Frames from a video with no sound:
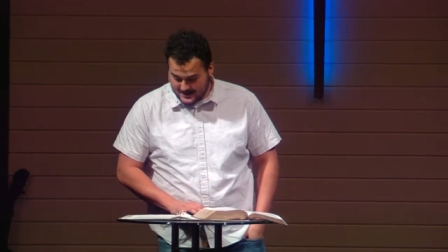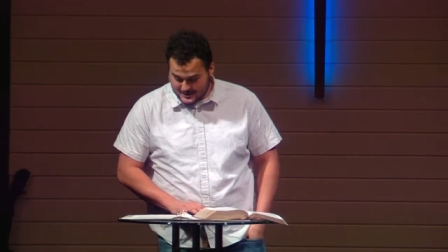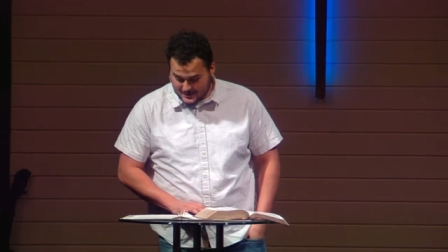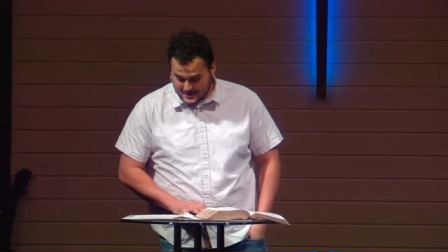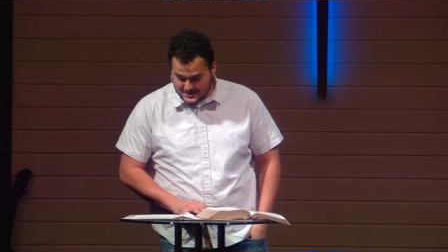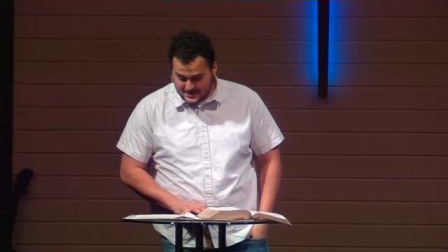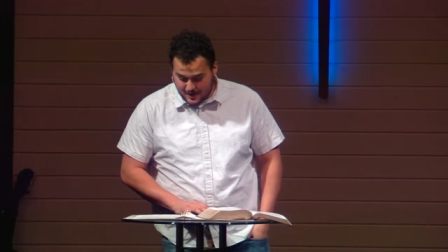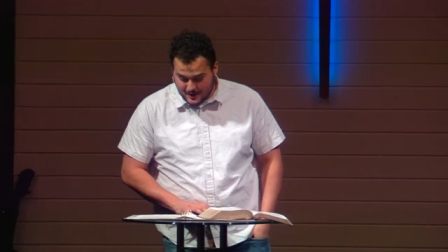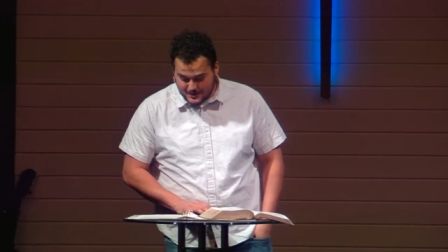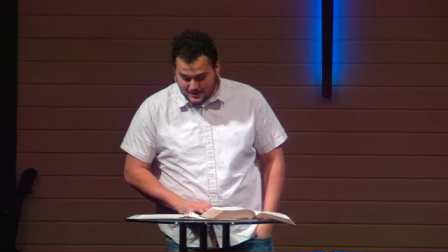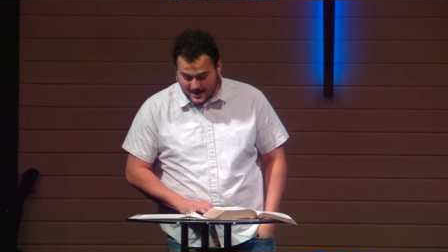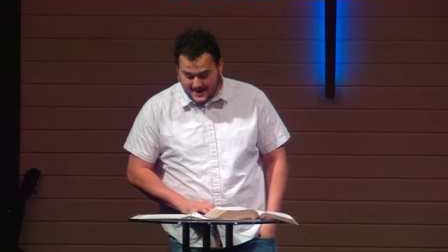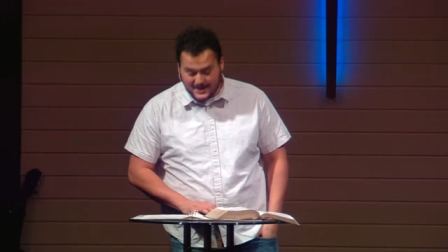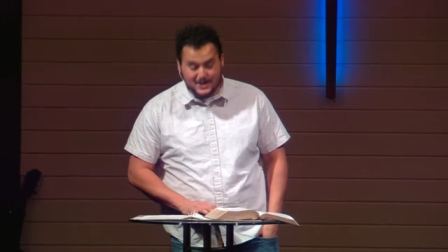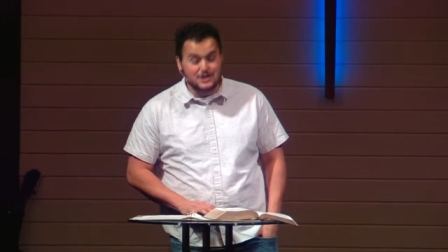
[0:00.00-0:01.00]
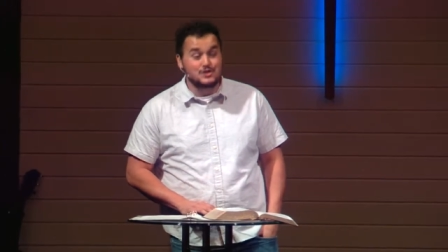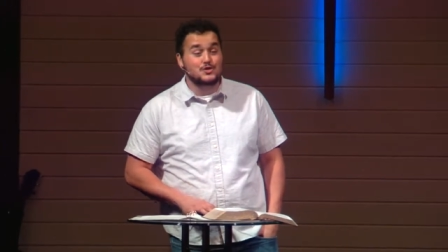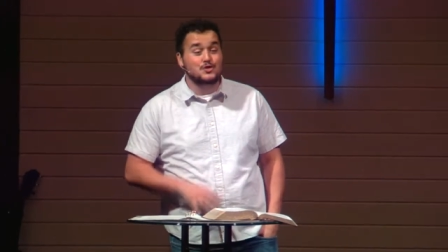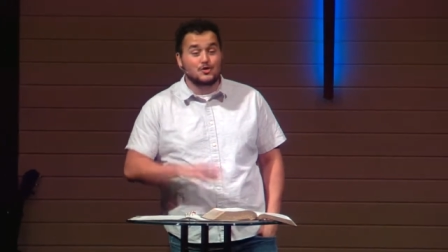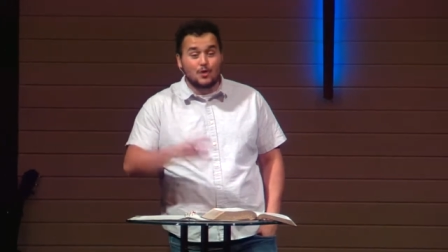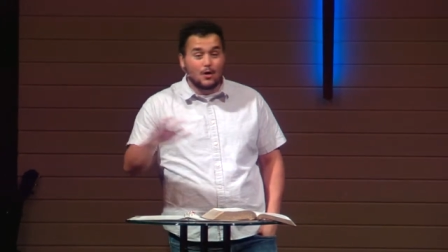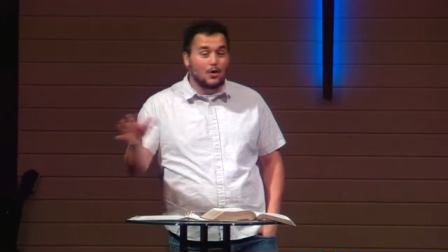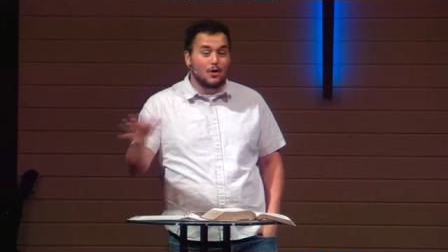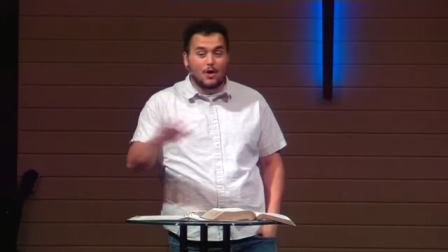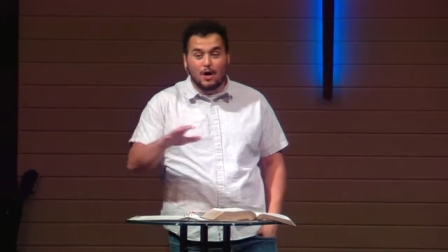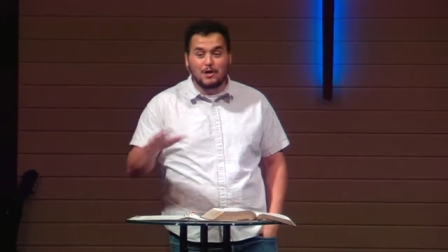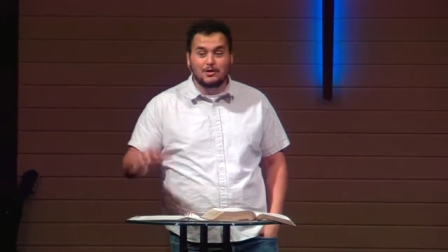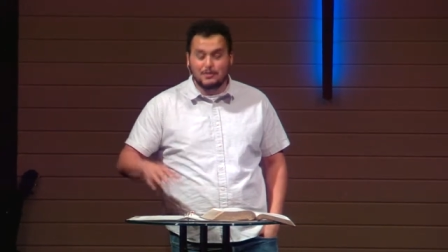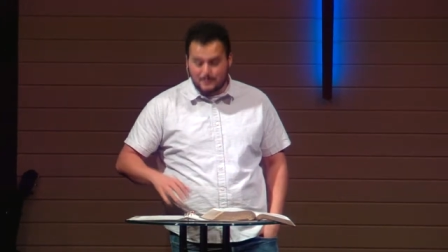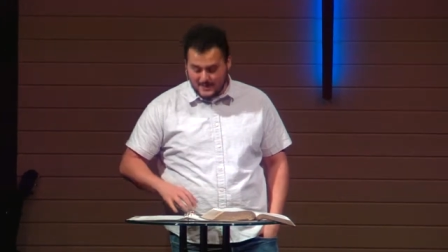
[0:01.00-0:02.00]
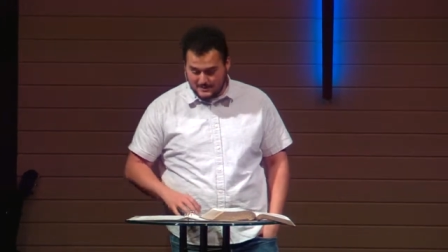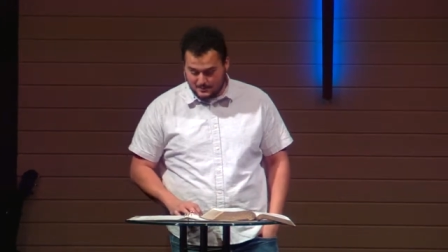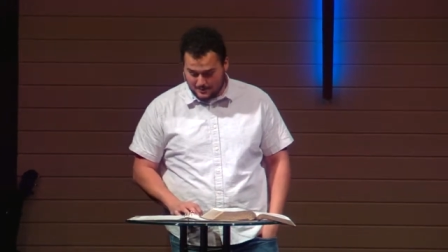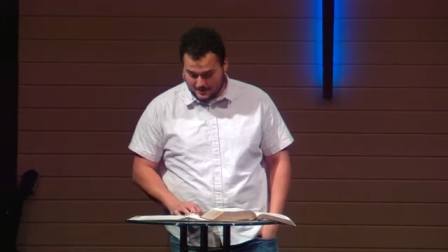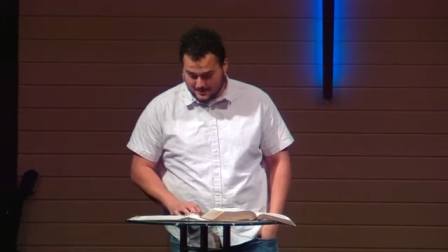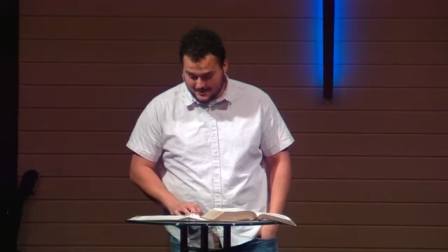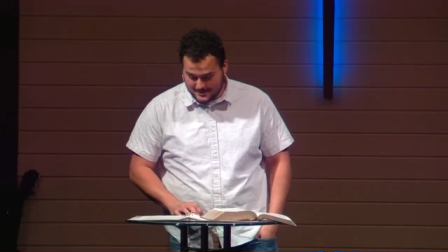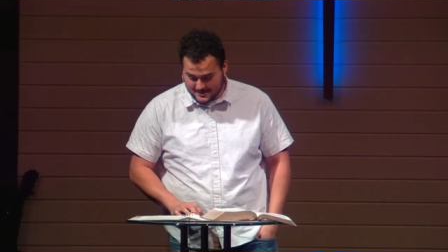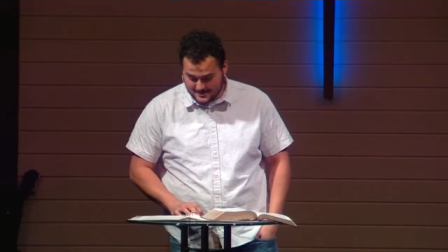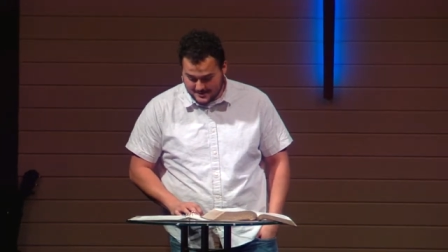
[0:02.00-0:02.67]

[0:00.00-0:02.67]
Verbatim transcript: So I start trying to control other people.